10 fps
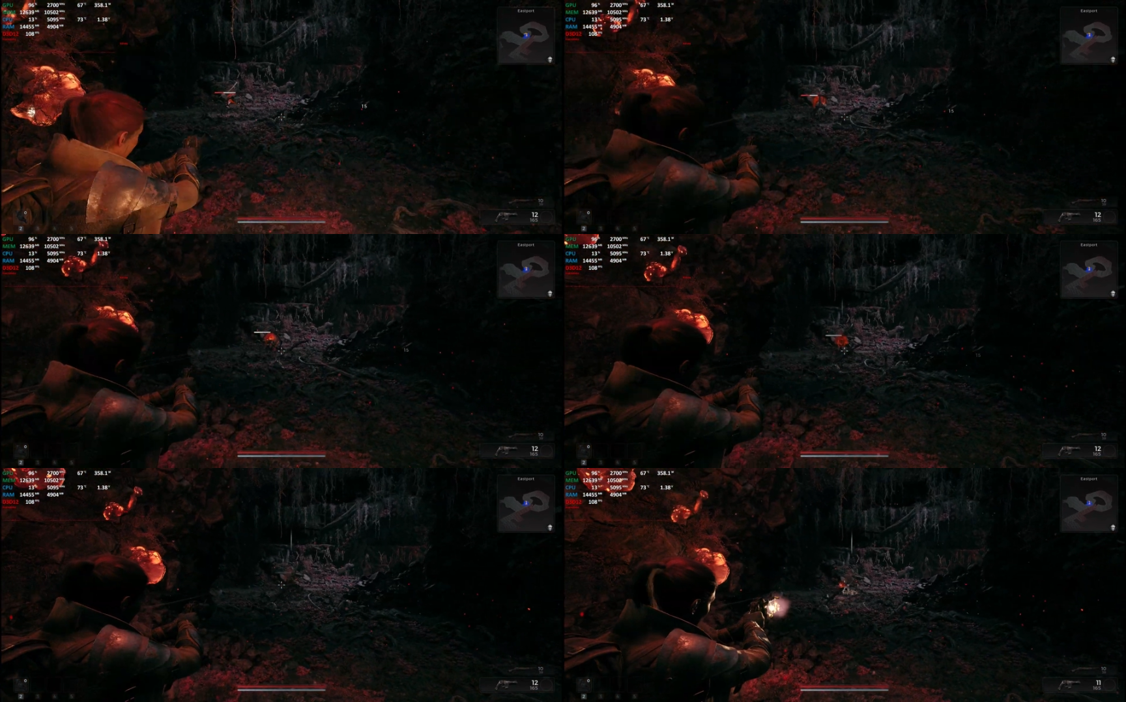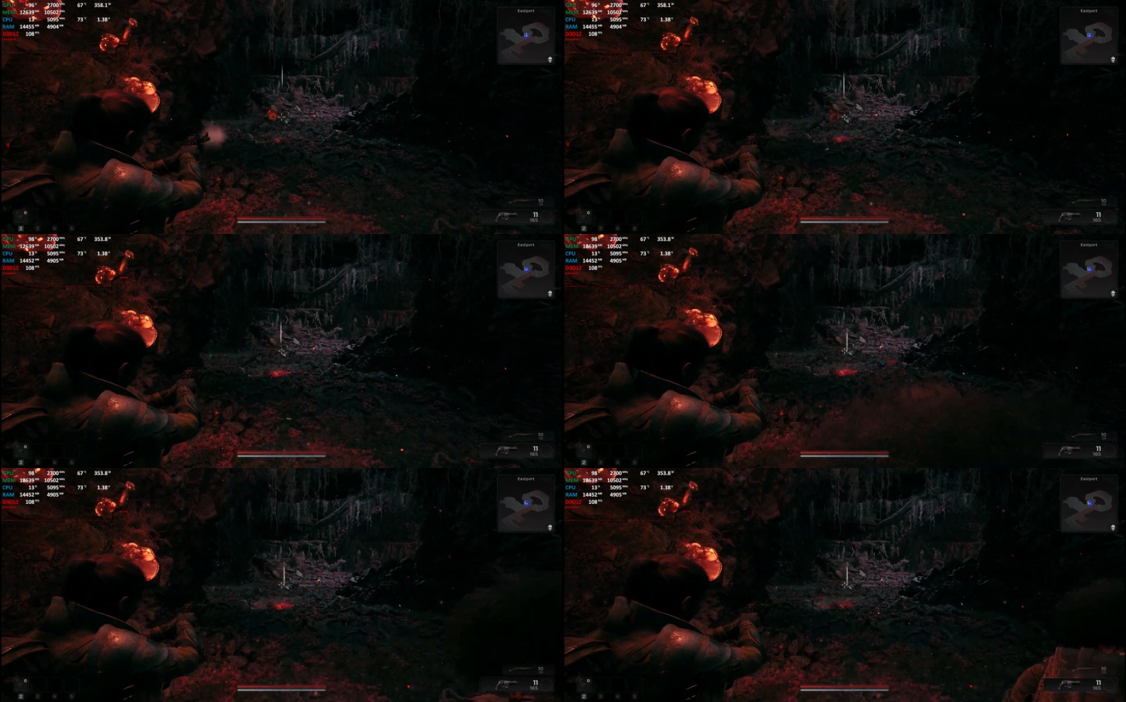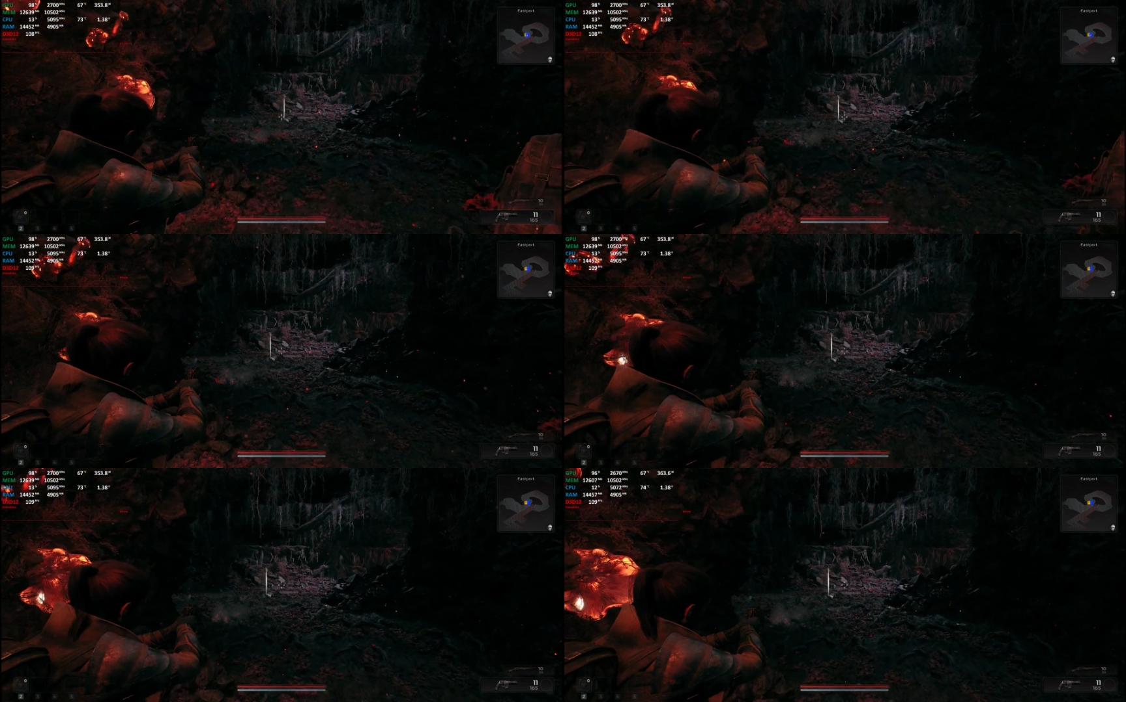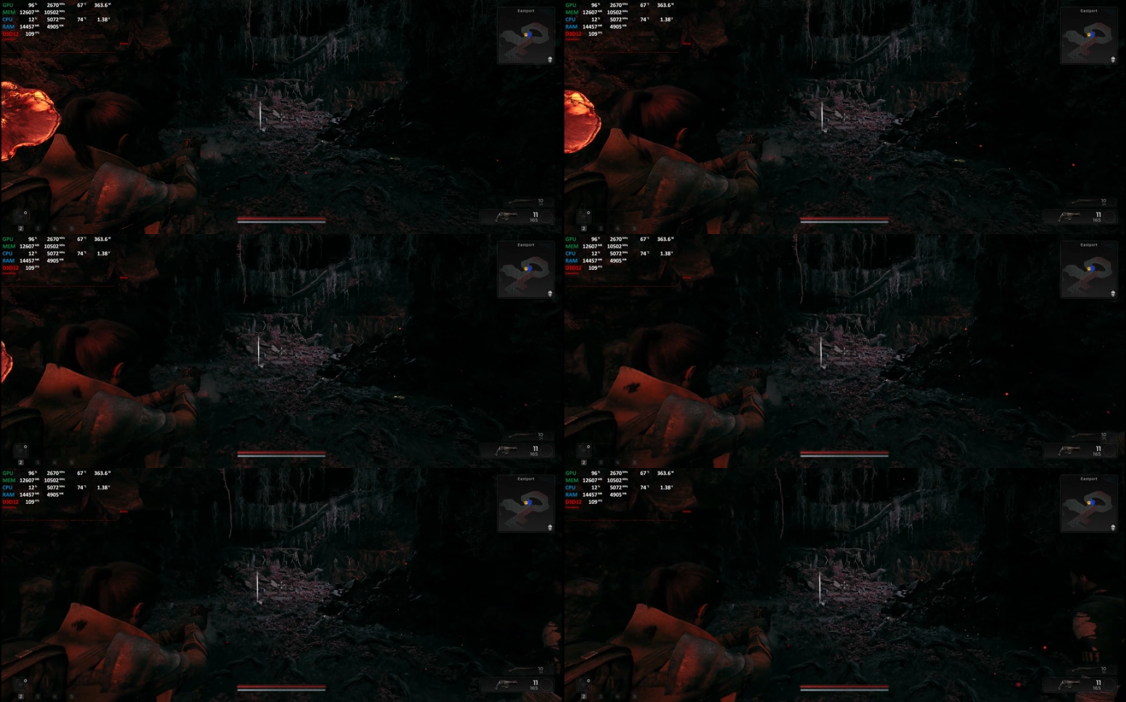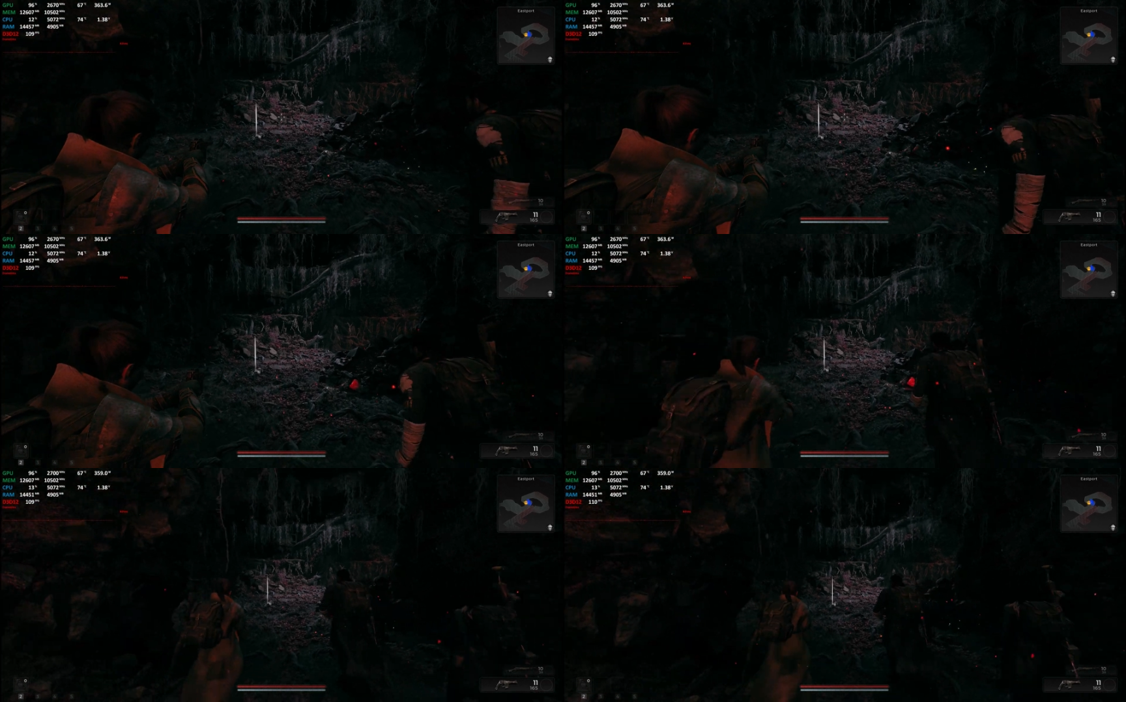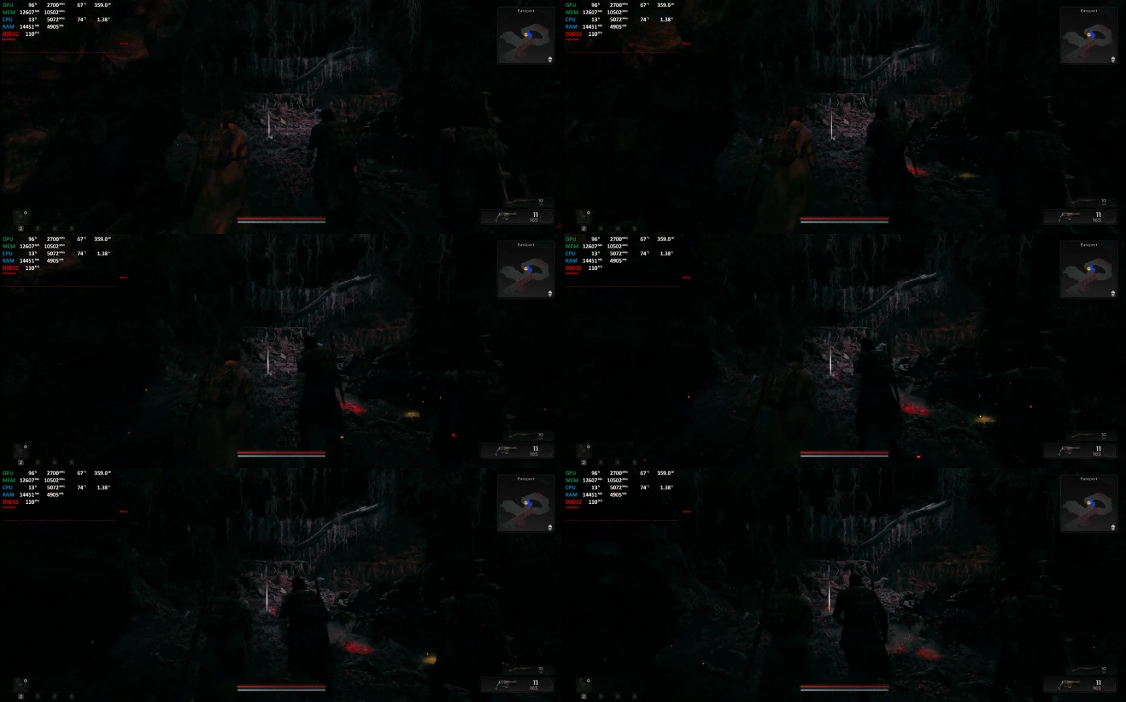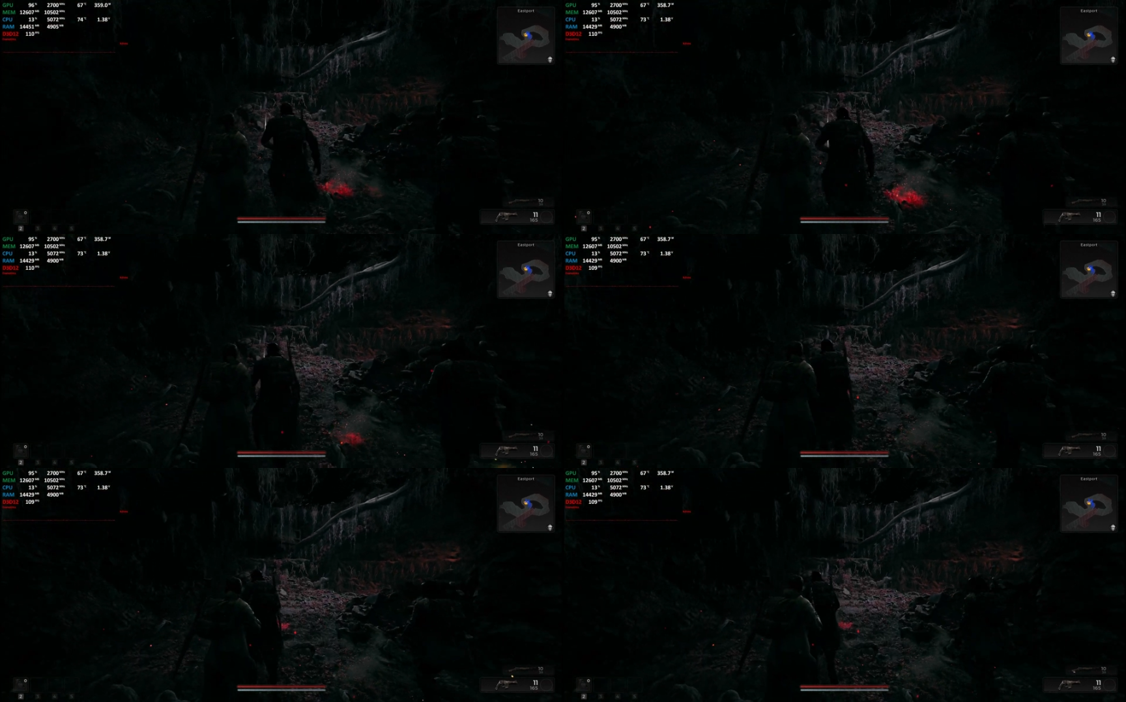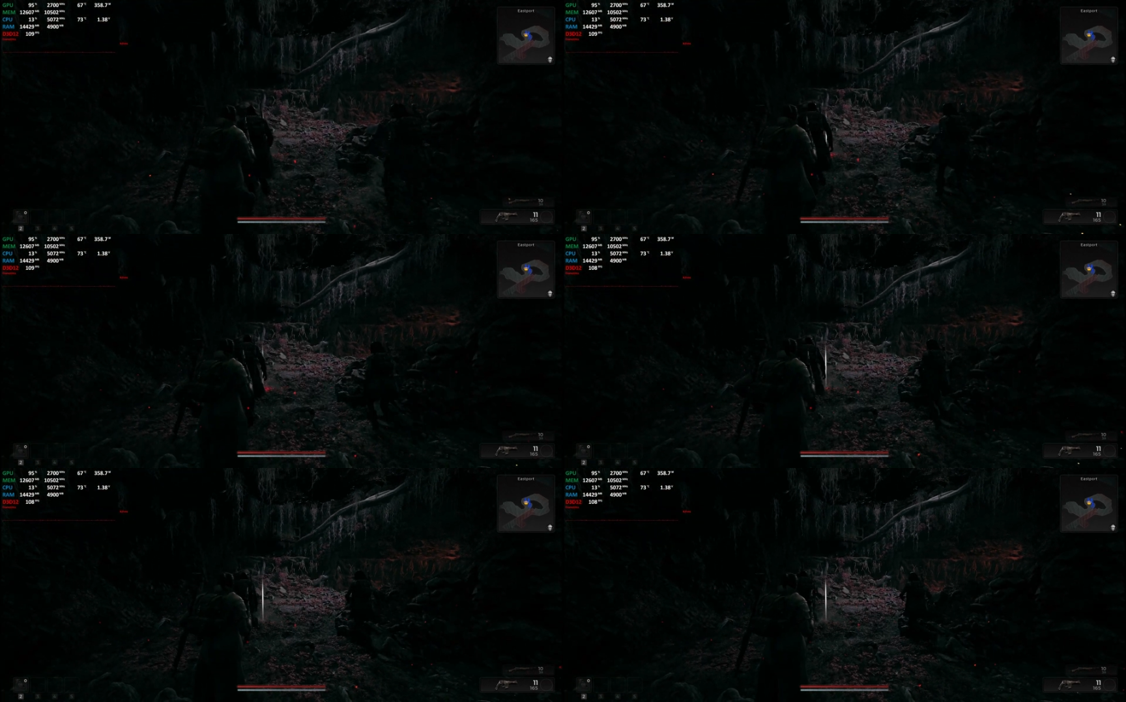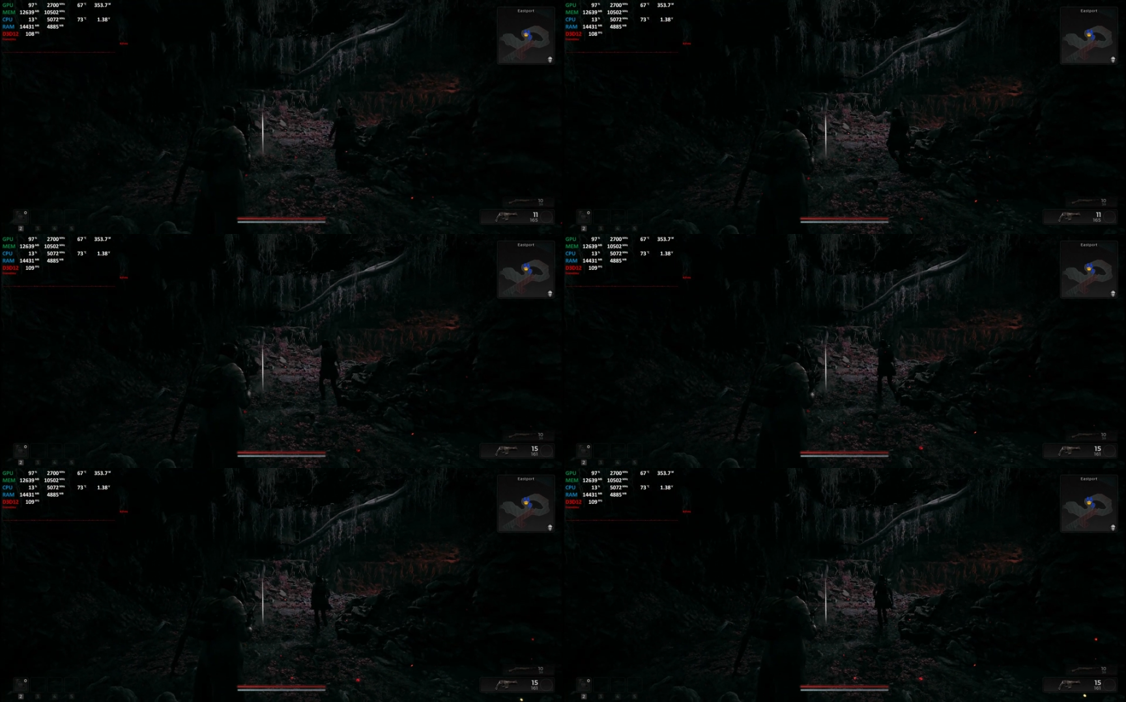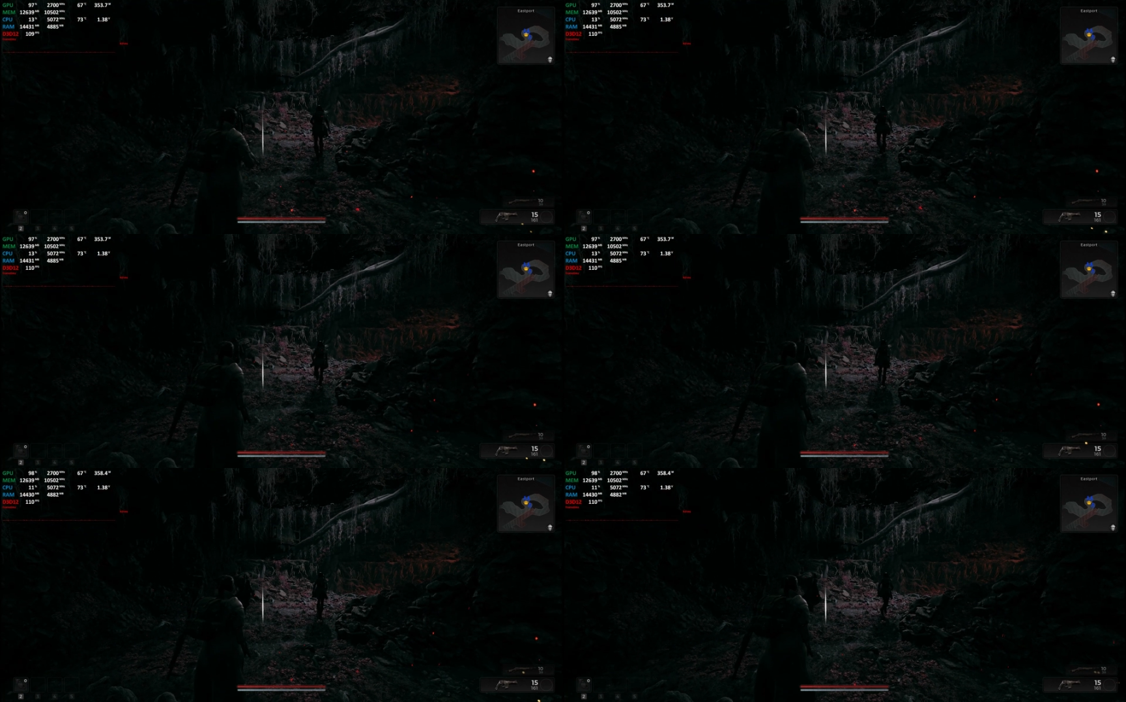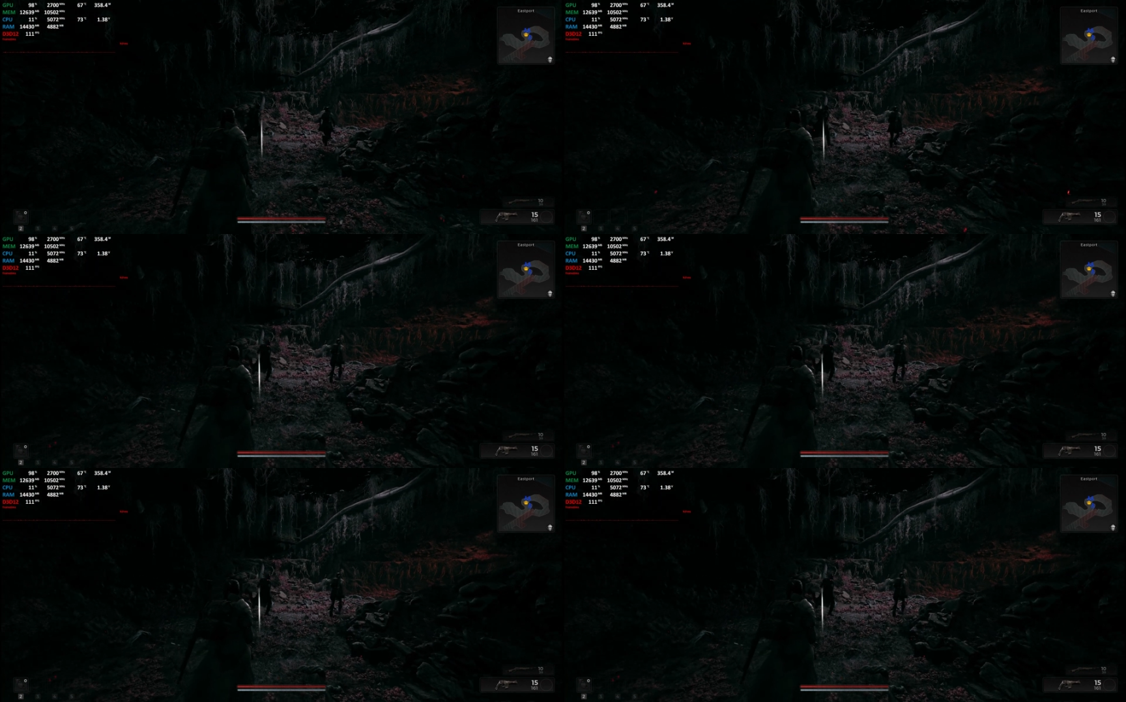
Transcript: Nobody's mouth can be seen.